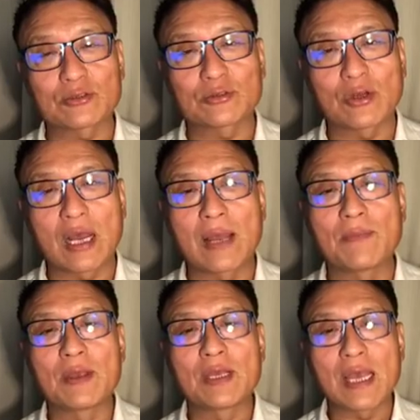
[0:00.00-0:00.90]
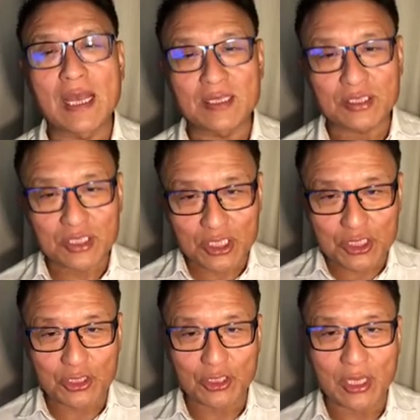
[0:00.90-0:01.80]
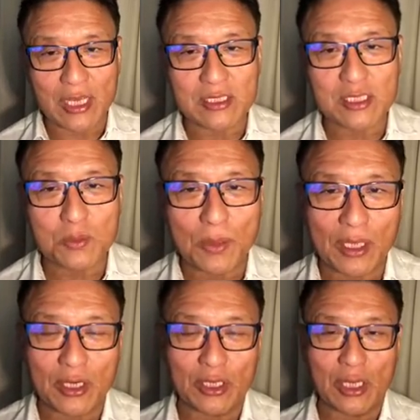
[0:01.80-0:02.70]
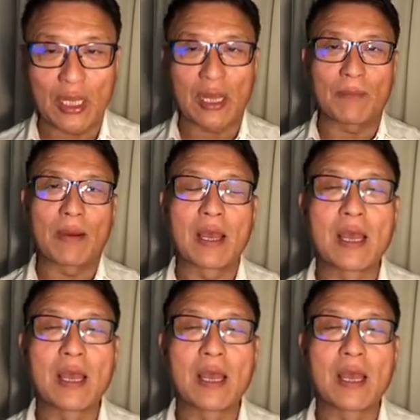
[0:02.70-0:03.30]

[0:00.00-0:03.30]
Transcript: So I'm as a teacher here, as a speaker here, I'm